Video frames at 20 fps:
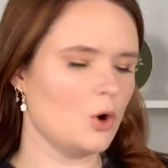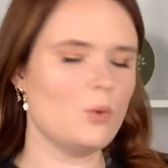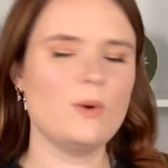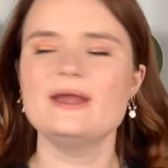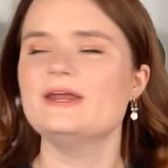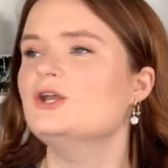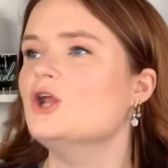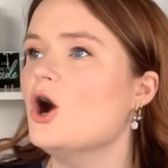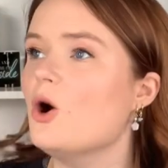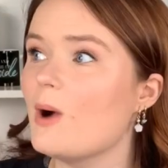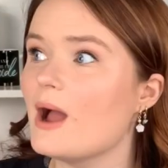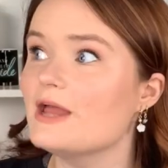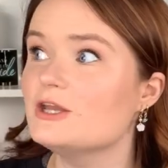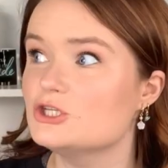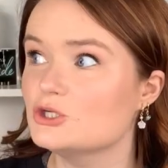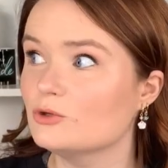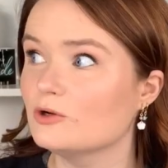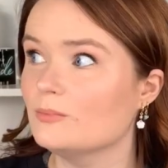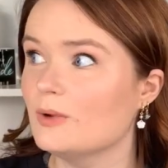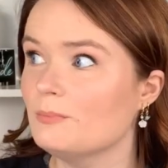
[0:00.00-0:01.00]
wait, no, I
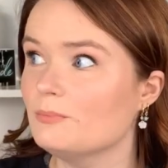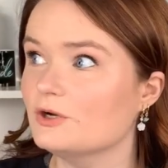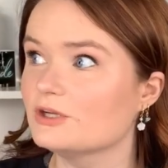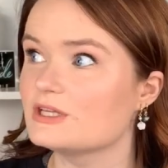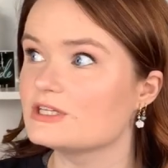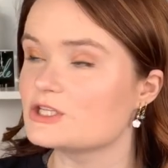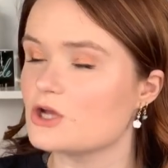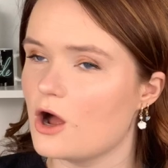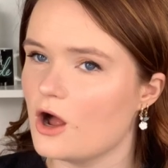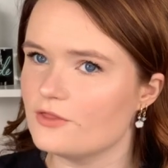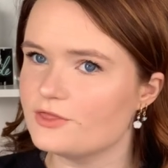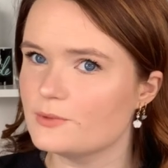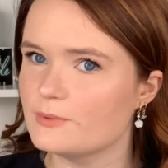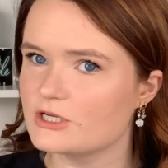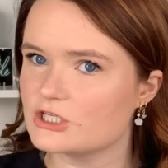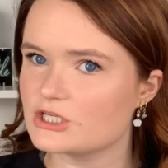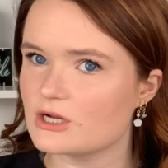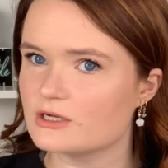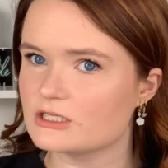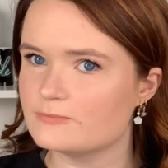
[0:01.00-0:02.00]
do remember. This author
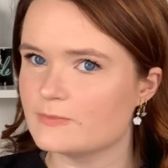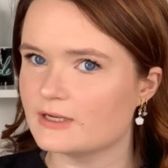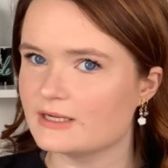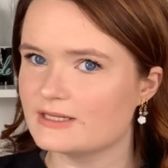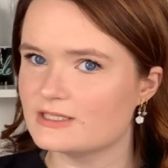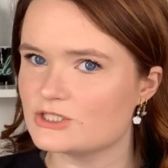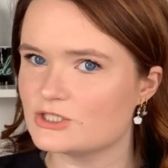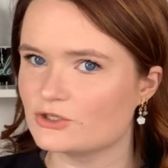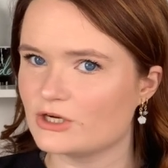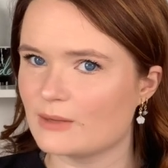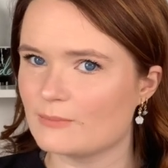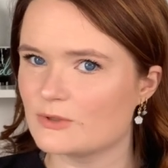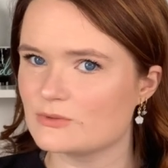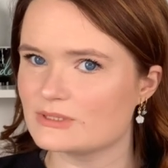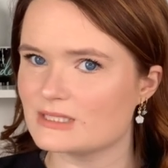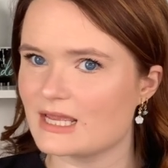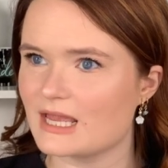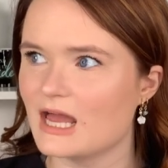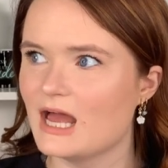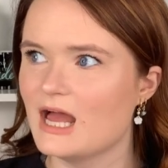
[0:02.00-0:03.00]
reached out to me on Instagram. I was
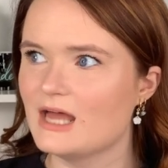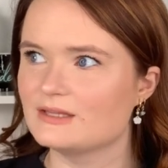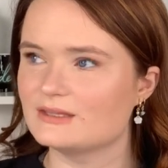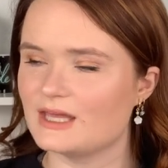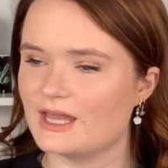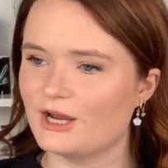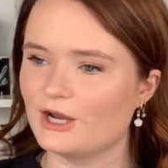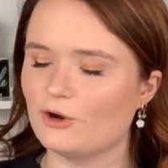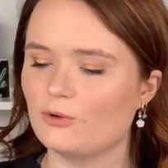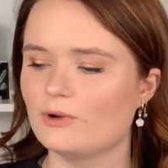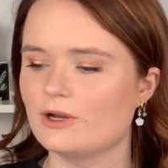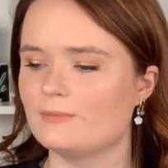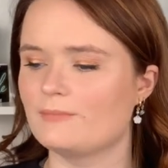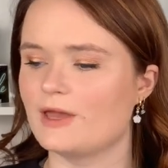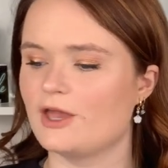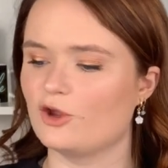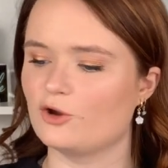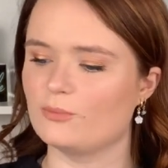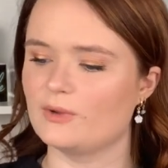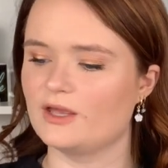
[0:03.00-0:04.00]
like, the heroine
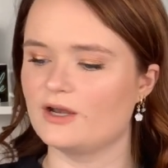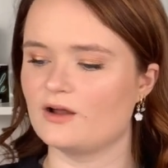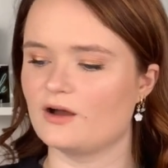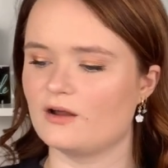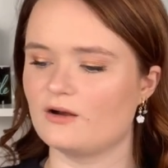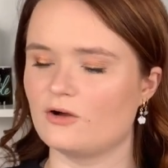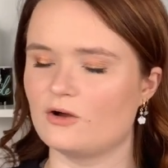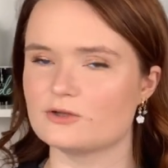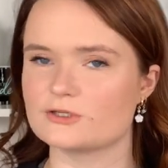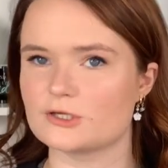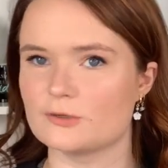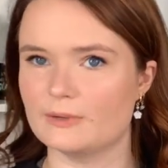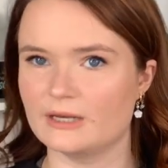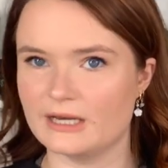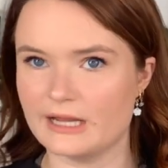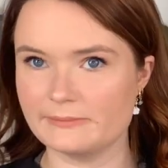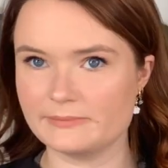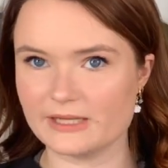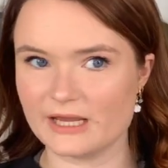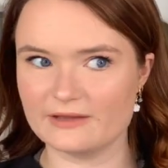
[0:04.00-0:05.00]
may or may not also be
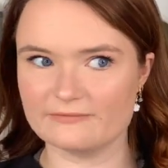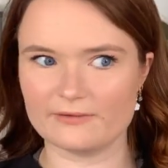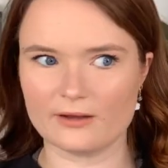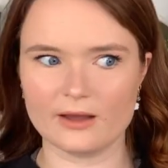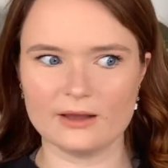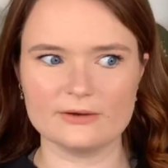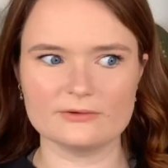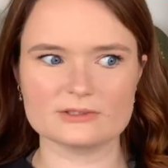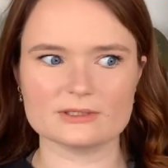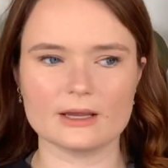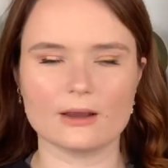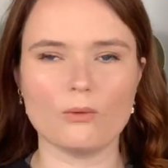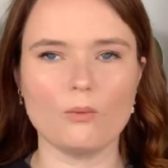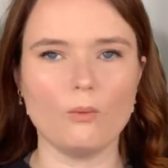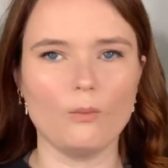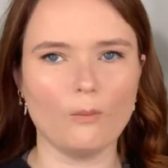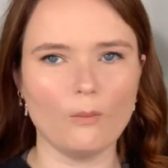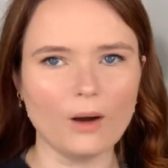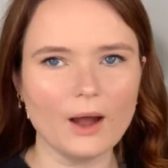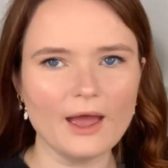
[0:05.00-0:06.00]
named Ava. And I was like,
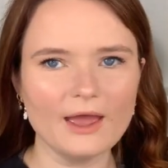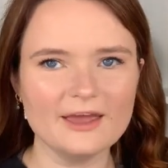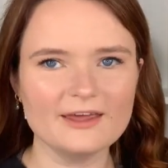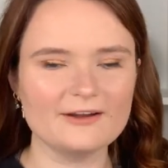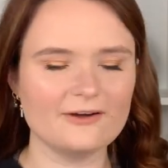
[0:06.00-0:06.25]
what?